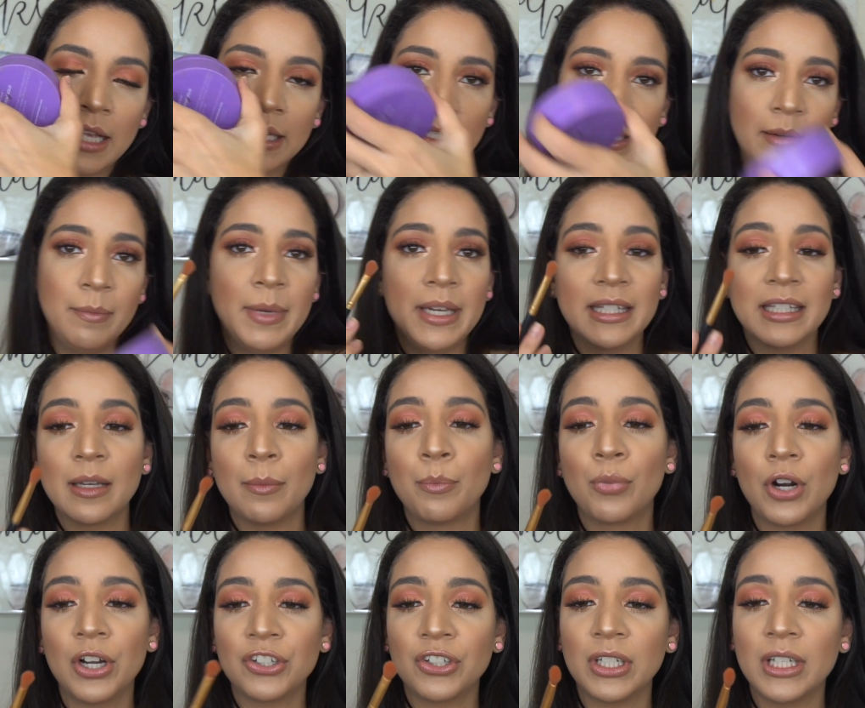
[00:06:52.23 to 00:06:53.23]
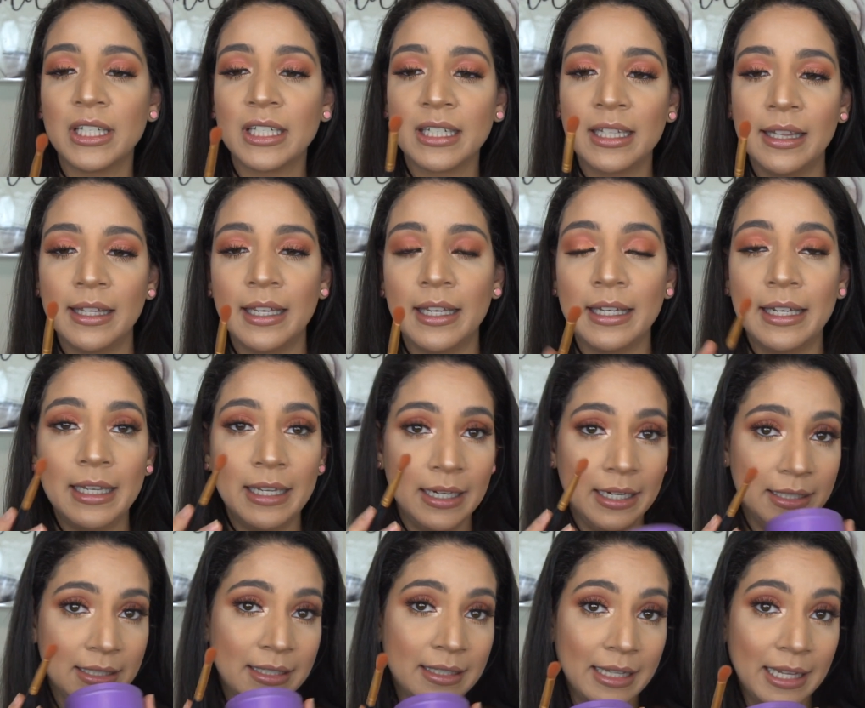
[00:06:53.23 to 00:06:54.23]
So that means the brush is clean. It
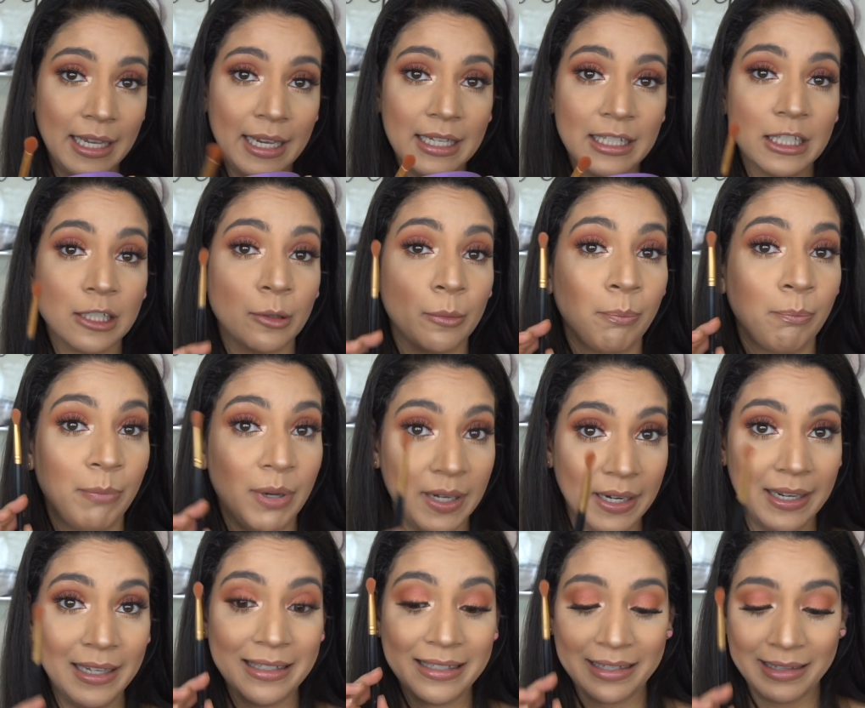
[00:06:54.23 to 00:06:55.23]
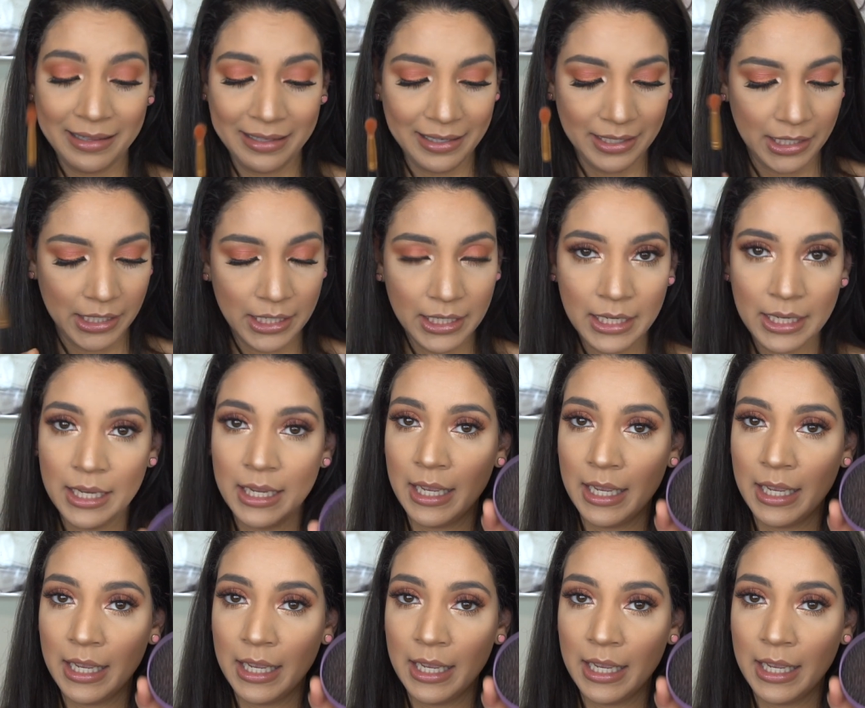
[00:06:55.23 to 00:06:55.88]
is stained, but it's clean.